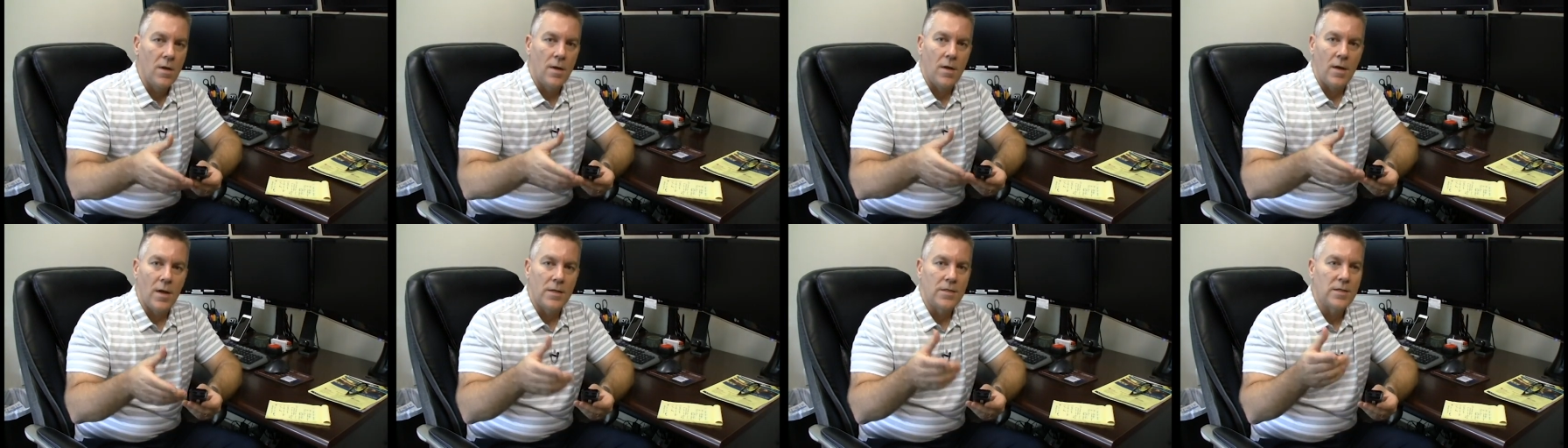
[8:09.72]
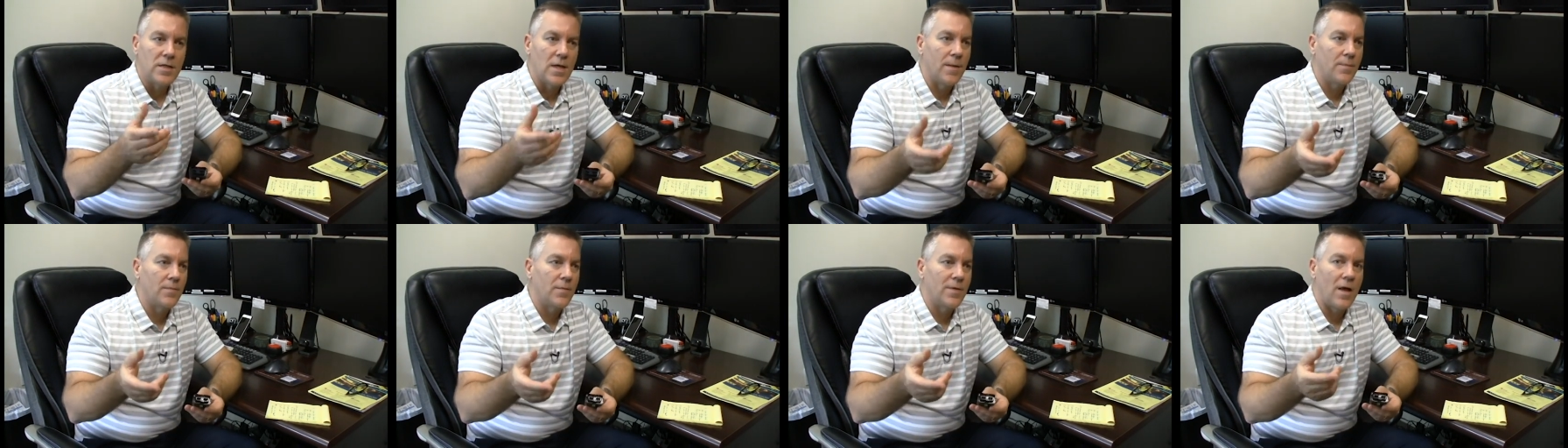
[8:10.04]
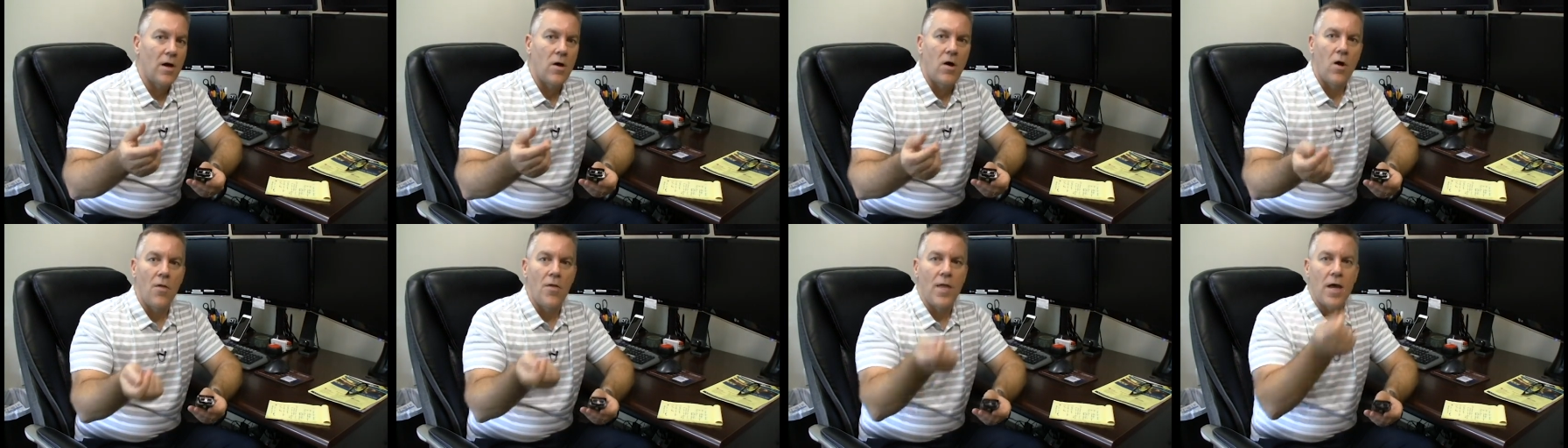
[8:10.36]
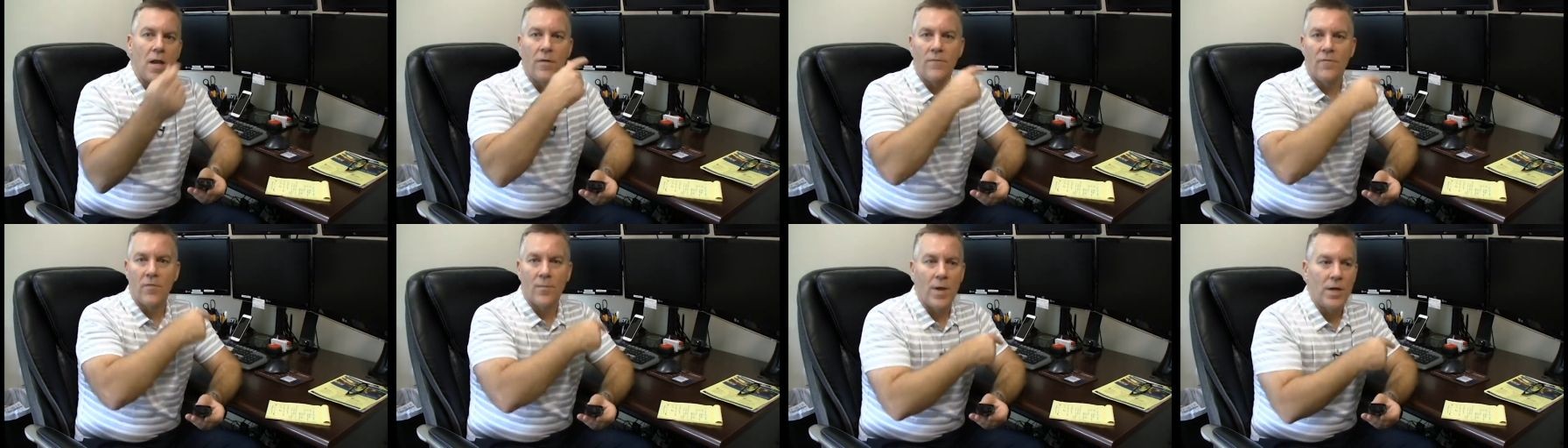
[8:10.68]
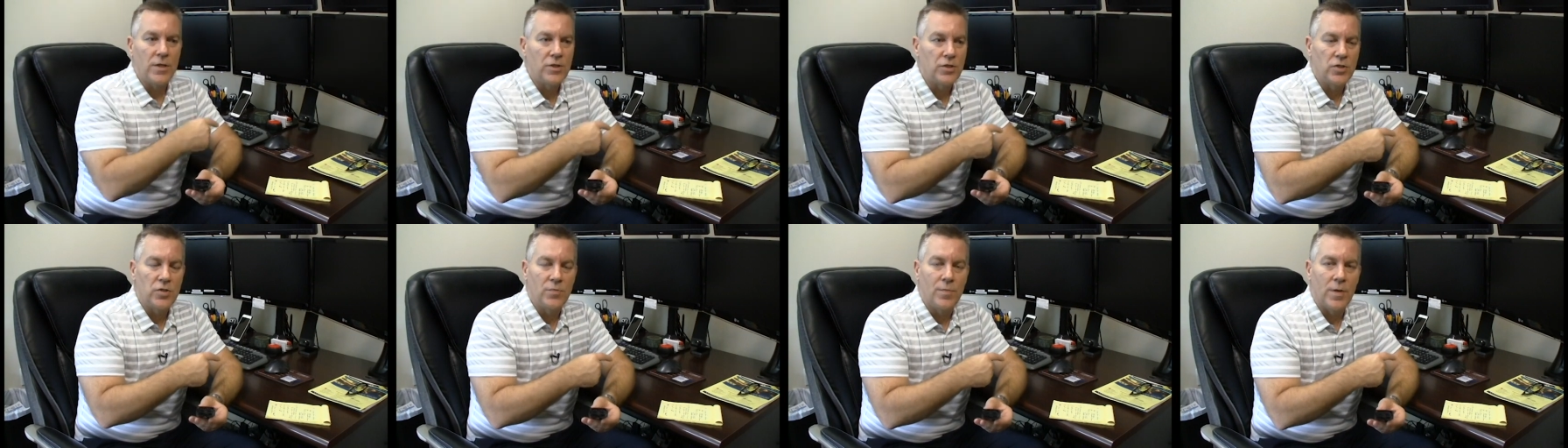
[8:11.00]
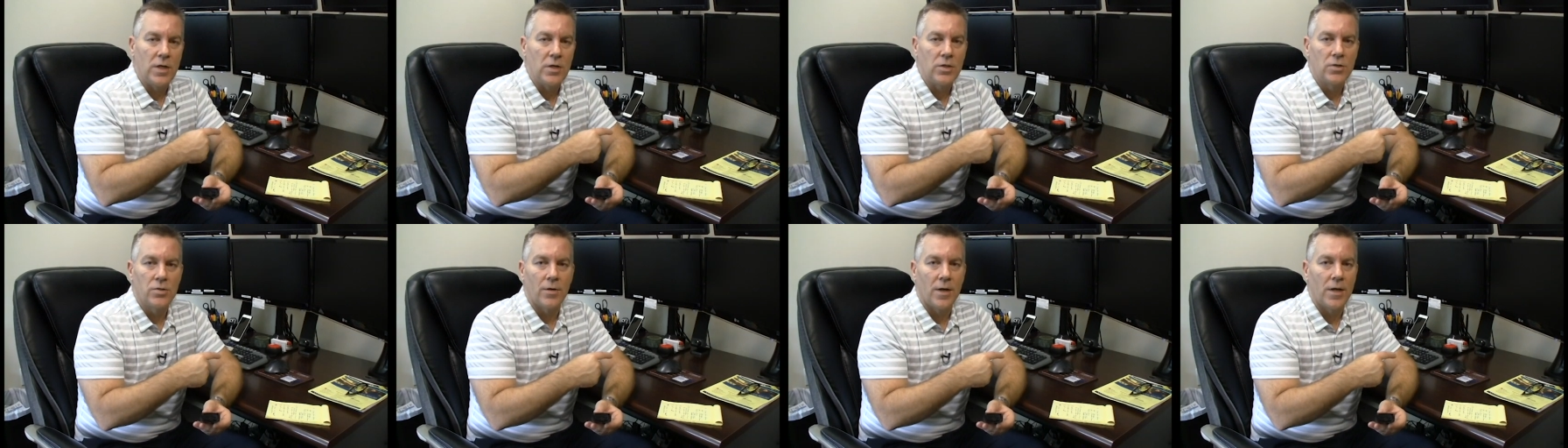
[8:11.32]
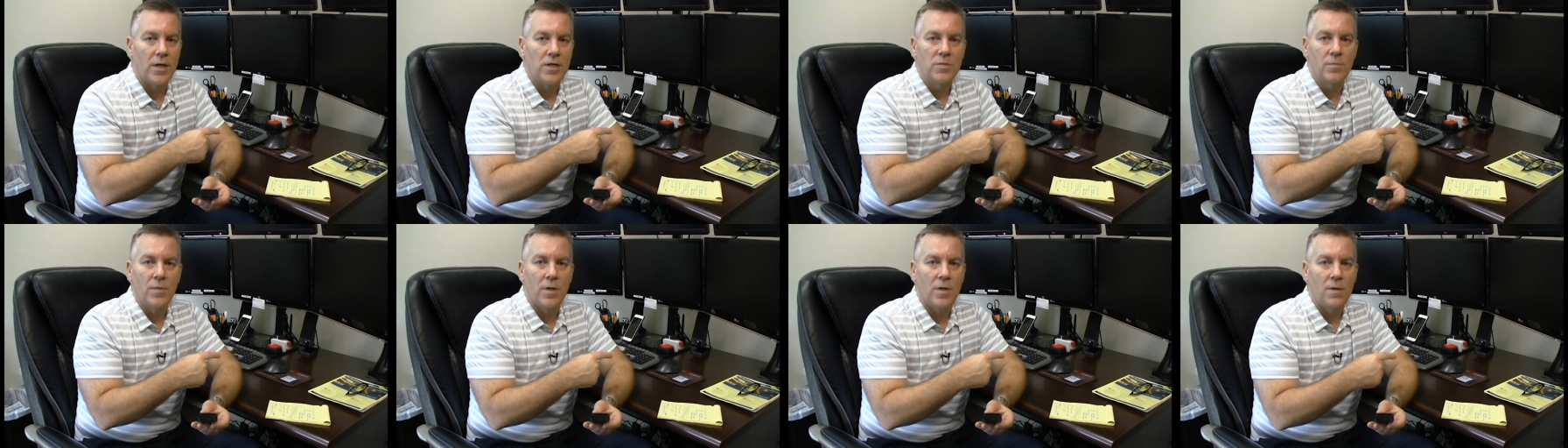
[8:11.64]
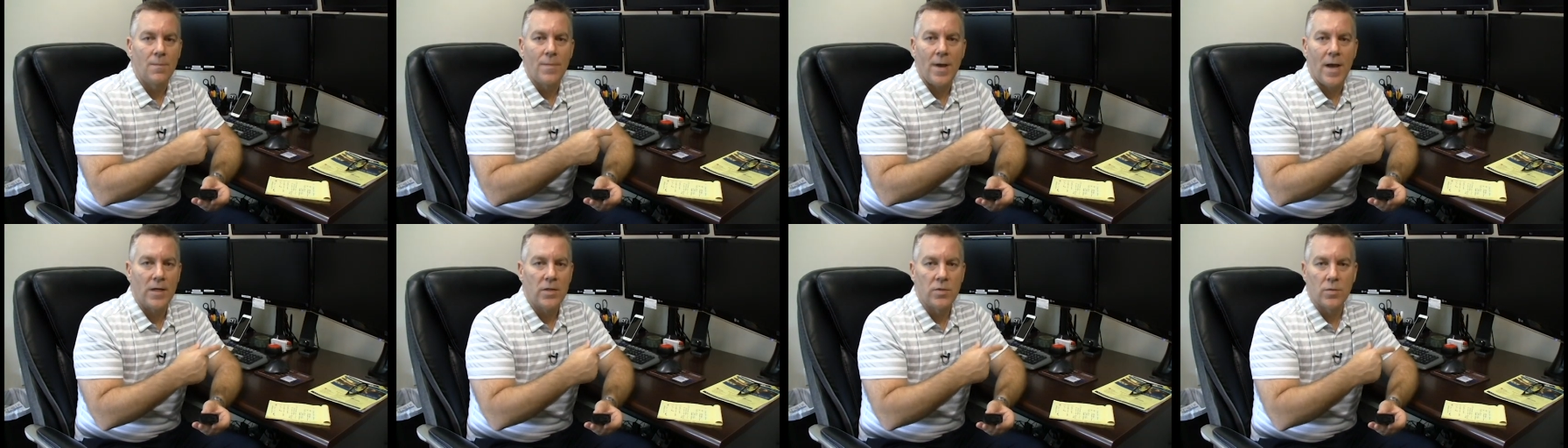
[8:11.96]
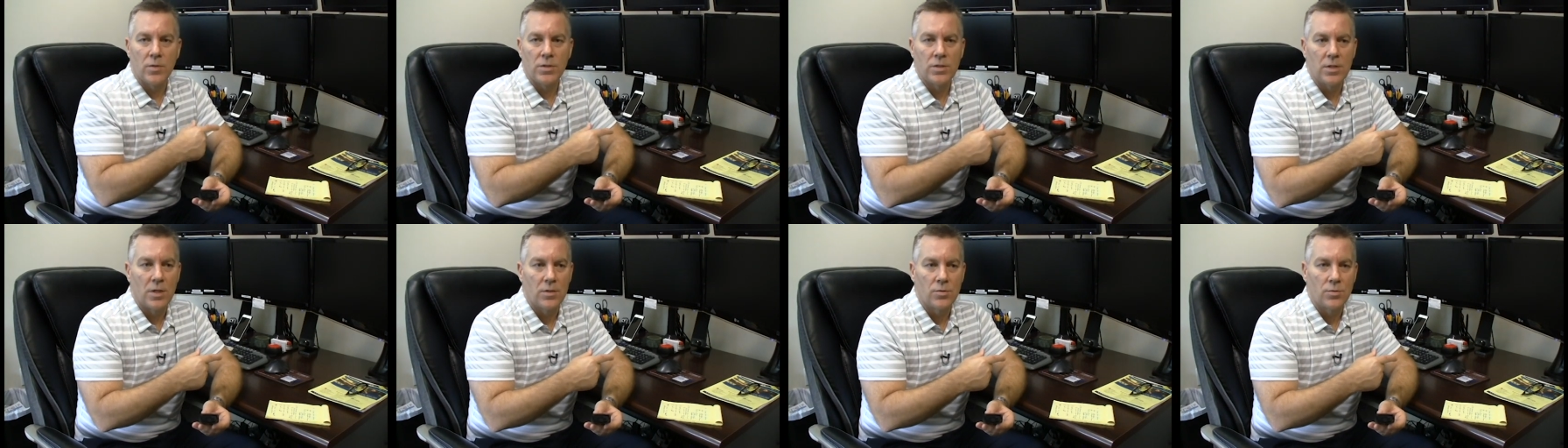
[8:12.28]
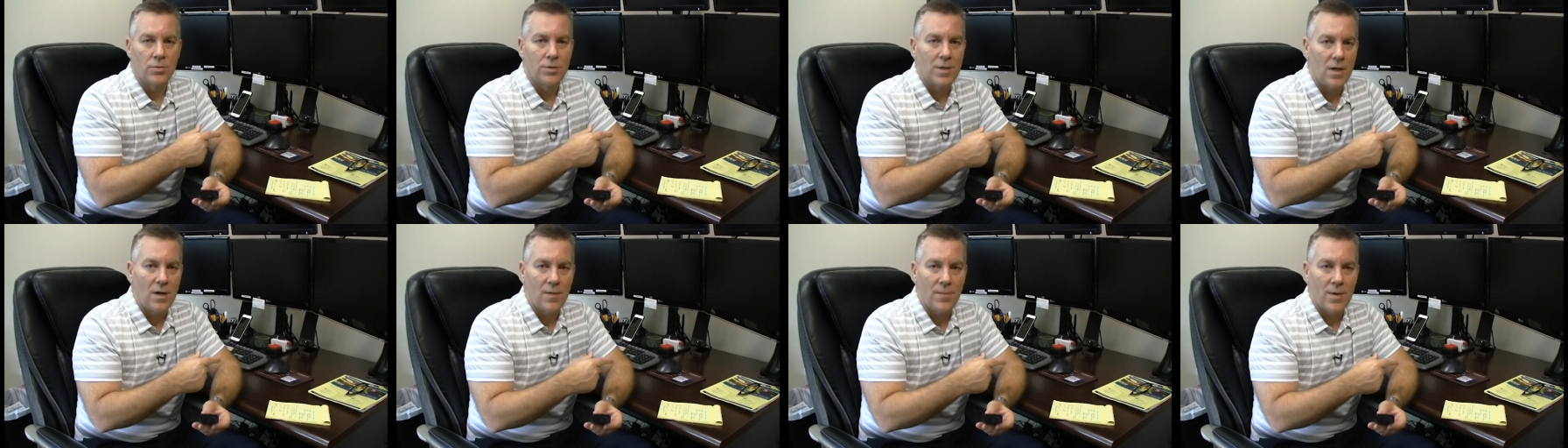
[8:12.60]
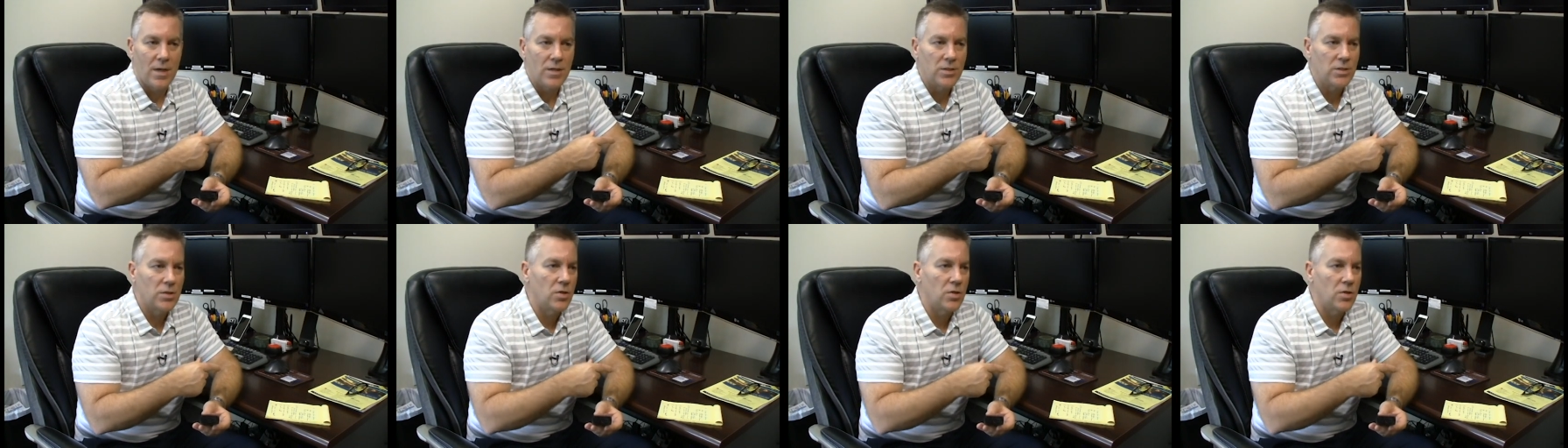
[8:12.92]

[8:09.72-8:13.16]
except that all that information is being transmitted back to a central database,